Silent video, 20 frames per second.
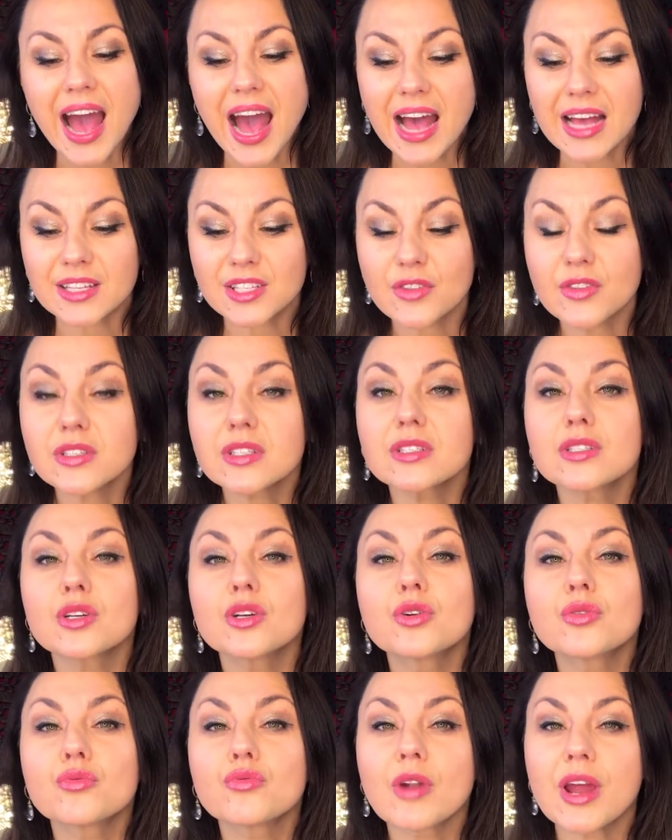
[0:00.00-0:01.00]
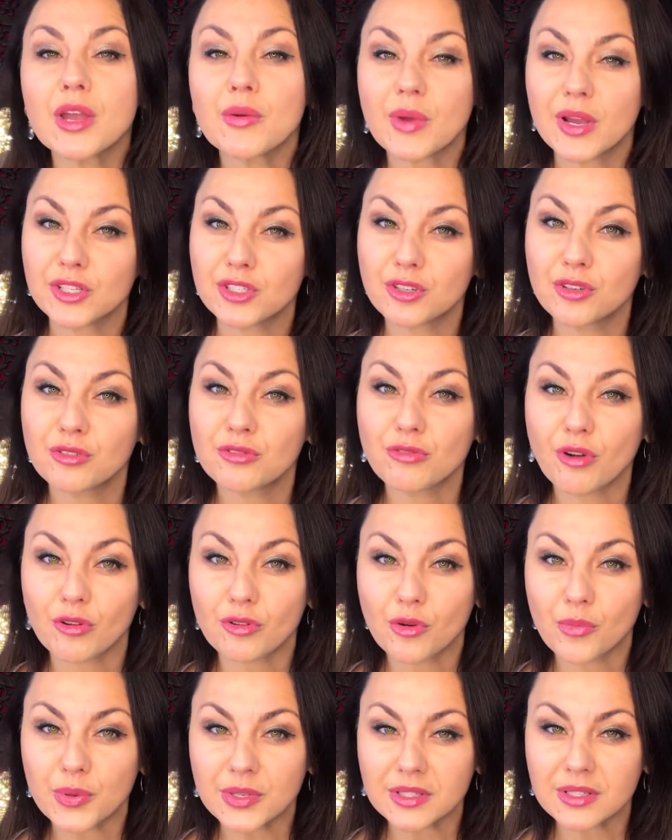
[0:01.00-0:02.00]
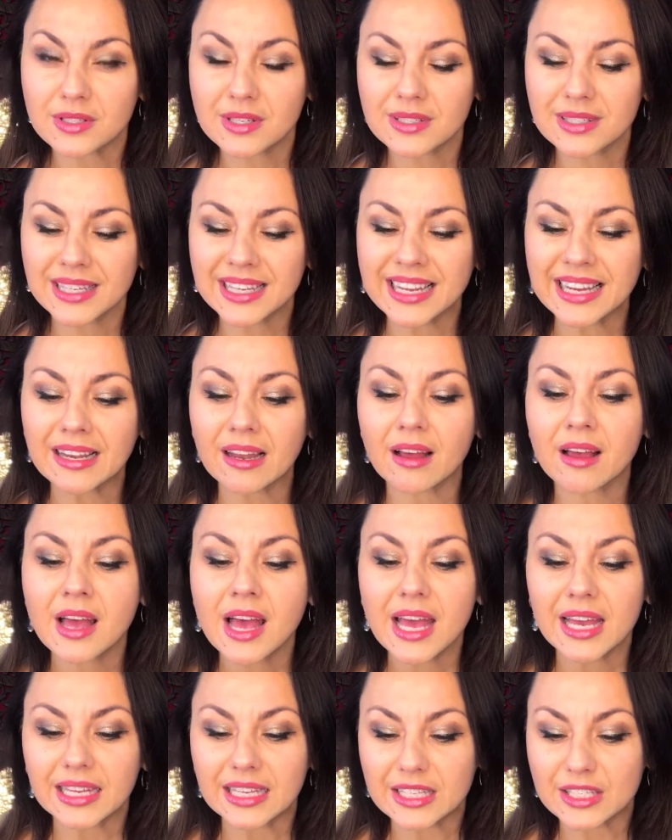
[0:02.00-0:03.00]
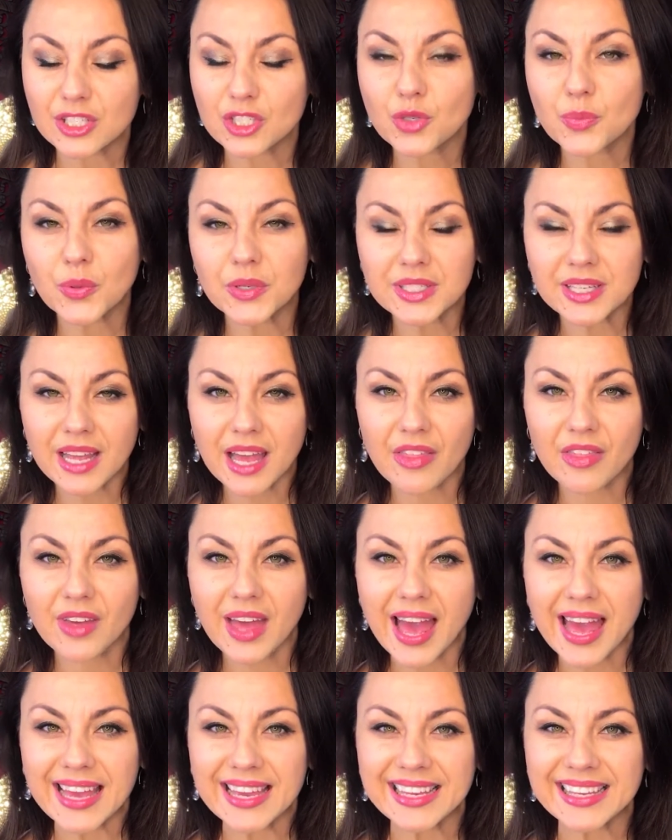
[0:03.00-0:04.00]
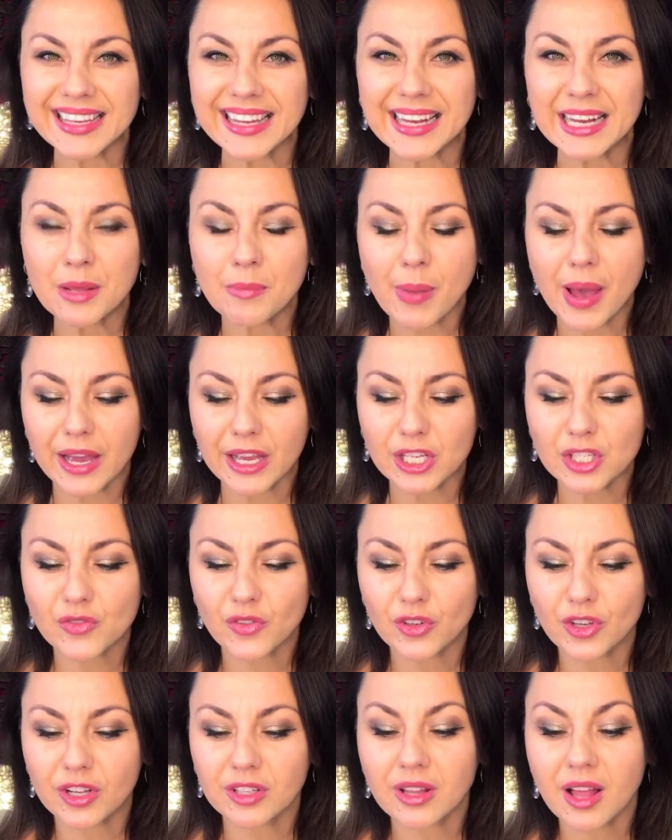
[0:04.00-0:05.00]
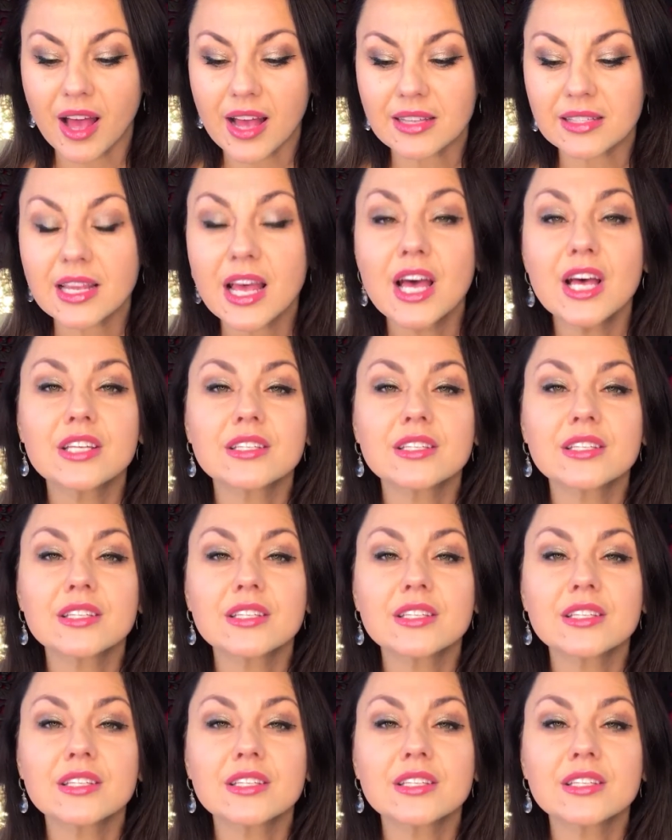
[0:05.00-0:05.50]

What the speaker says: And so this is a great way to grow your business as a healer, is to put together a healing package for your clients.